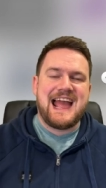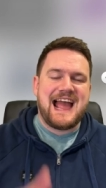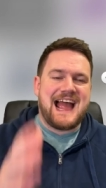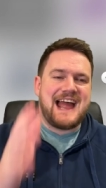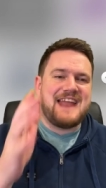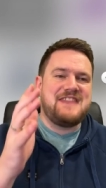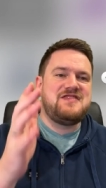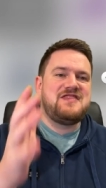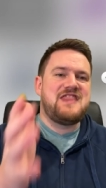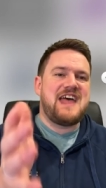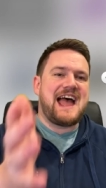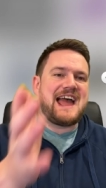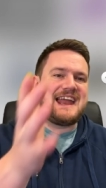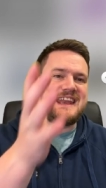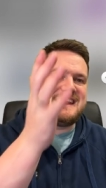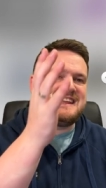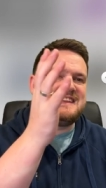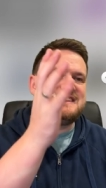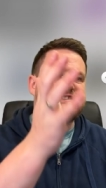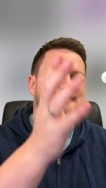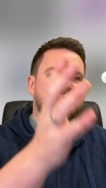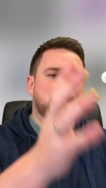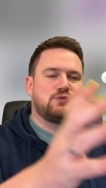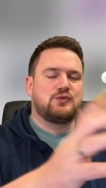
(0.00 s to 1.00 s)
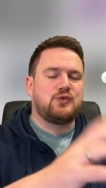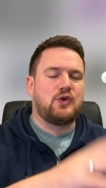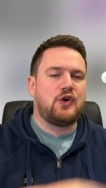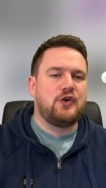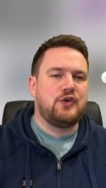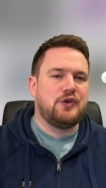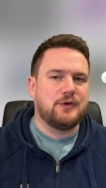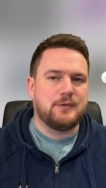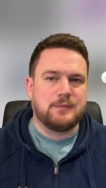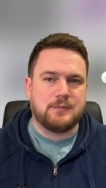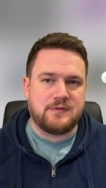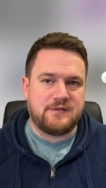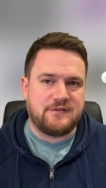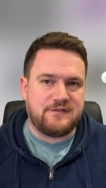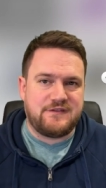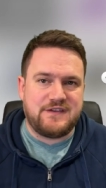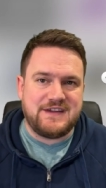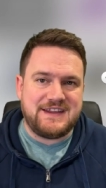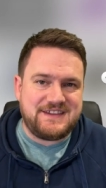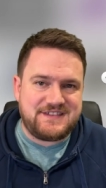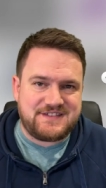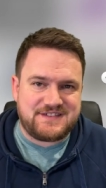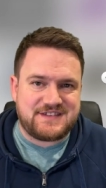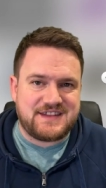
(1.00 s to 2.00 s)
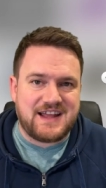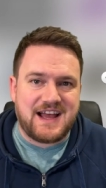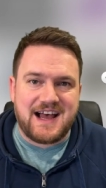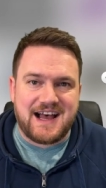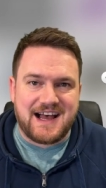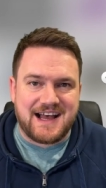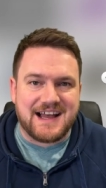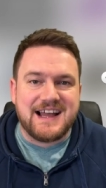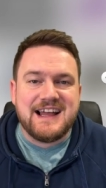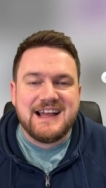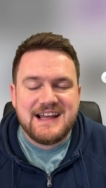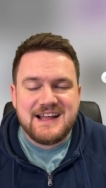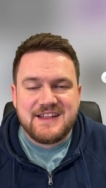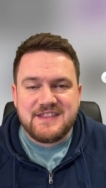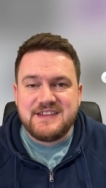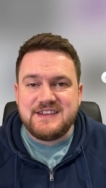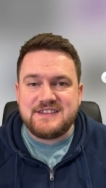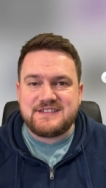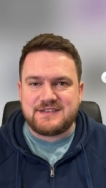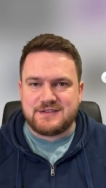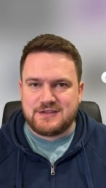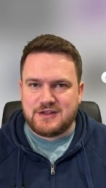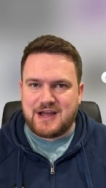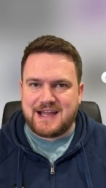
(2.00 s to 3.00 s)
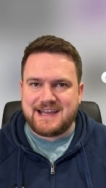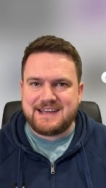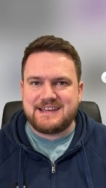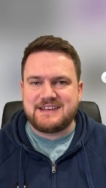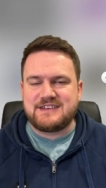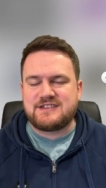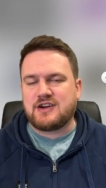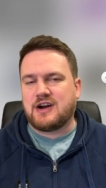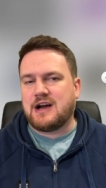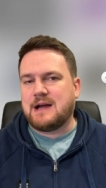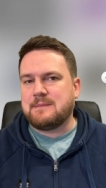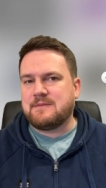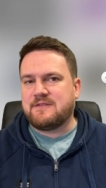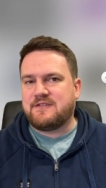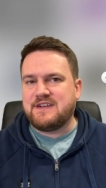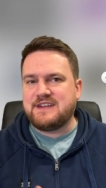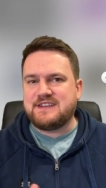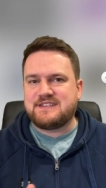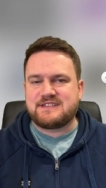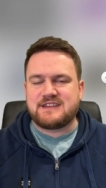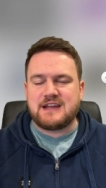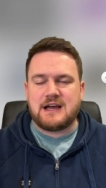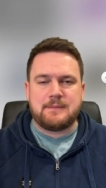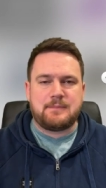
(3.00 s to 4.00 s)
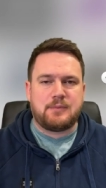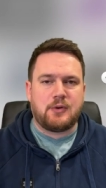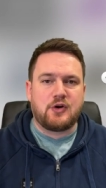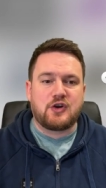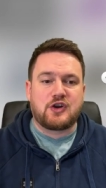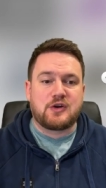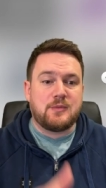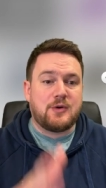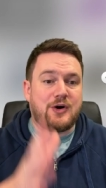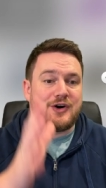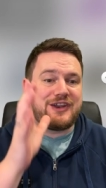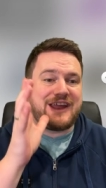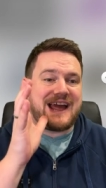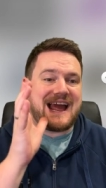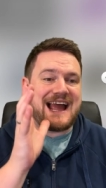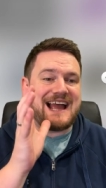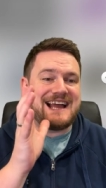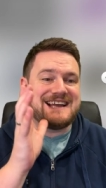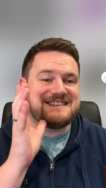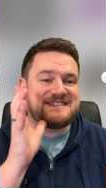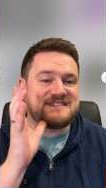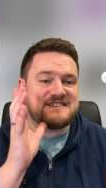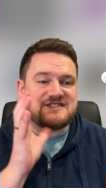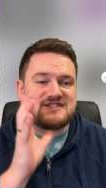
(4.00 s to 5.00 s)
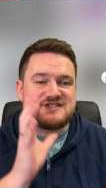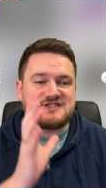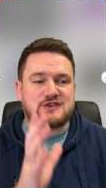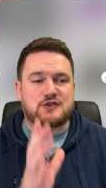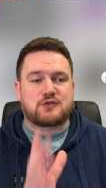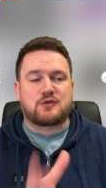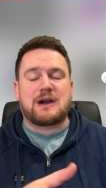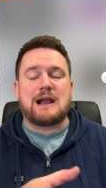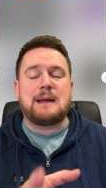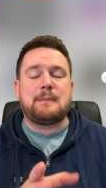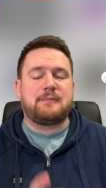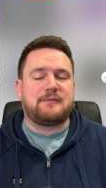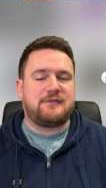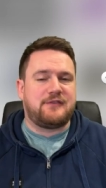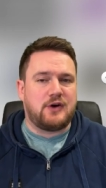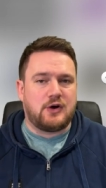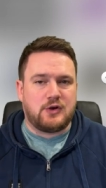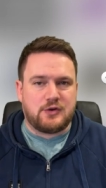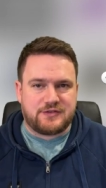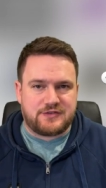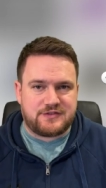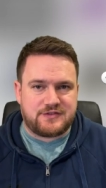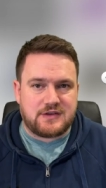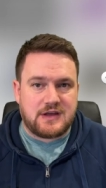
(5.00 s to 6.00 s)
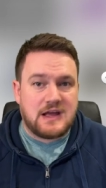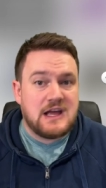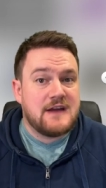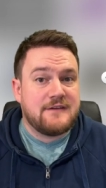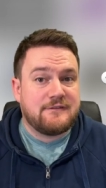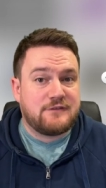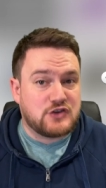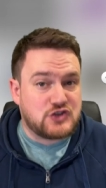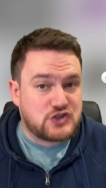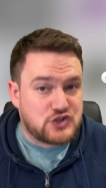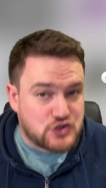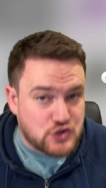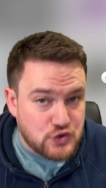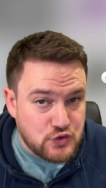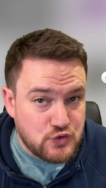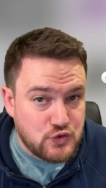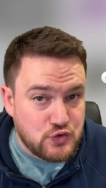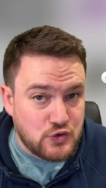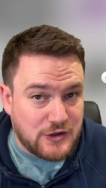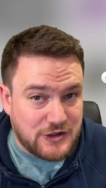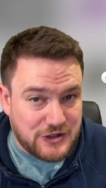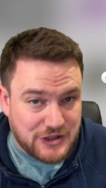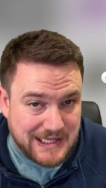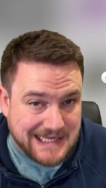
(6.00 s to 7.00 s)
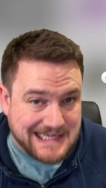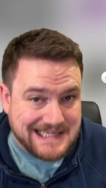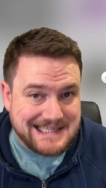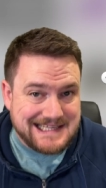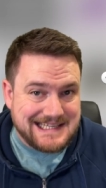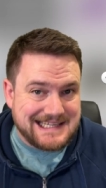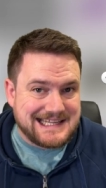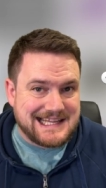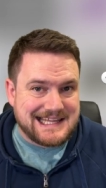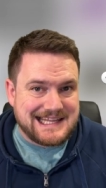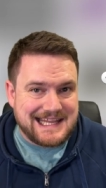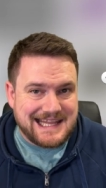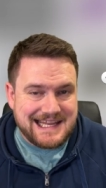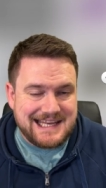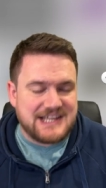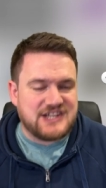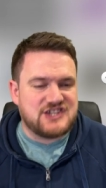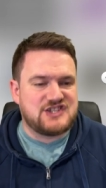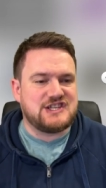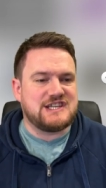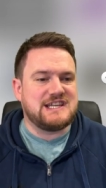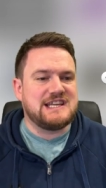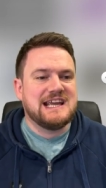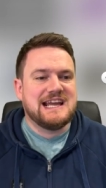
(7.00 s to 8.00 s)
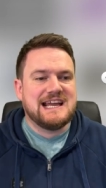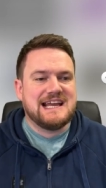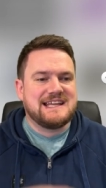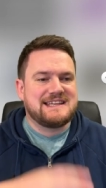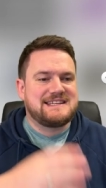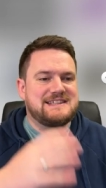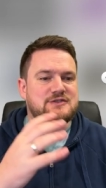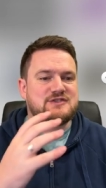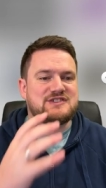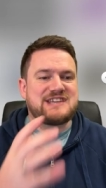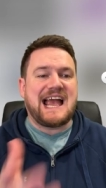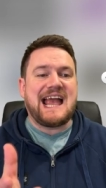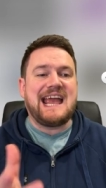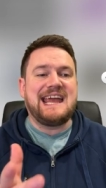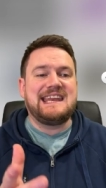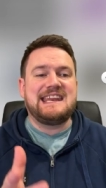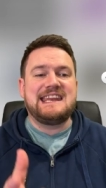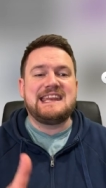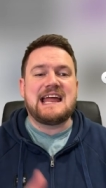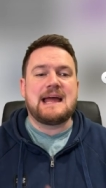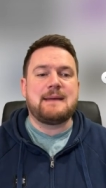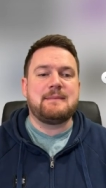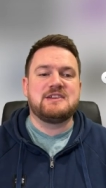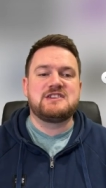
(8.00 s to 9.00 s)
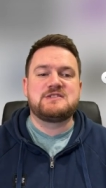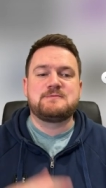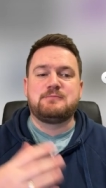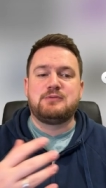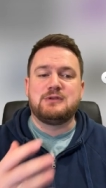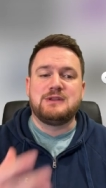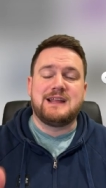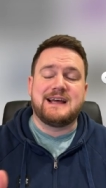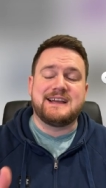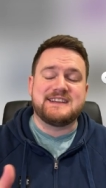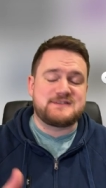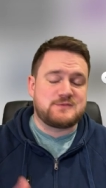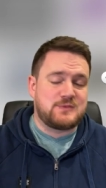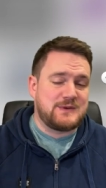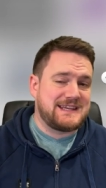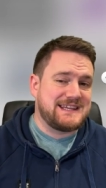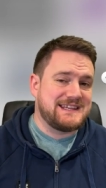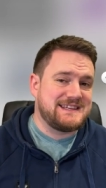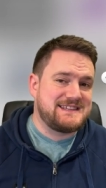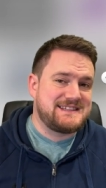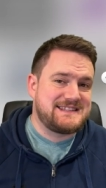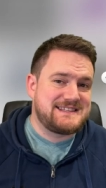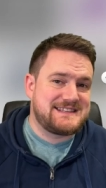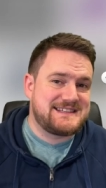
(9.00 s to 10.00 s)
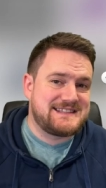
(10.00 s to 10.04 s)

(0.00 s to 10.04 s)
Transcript: and that is Rotom V-Star. This Lightning-type V-Star Pokemon has Scrap Short for two Lightning Energy, deals 80 damage, plus we can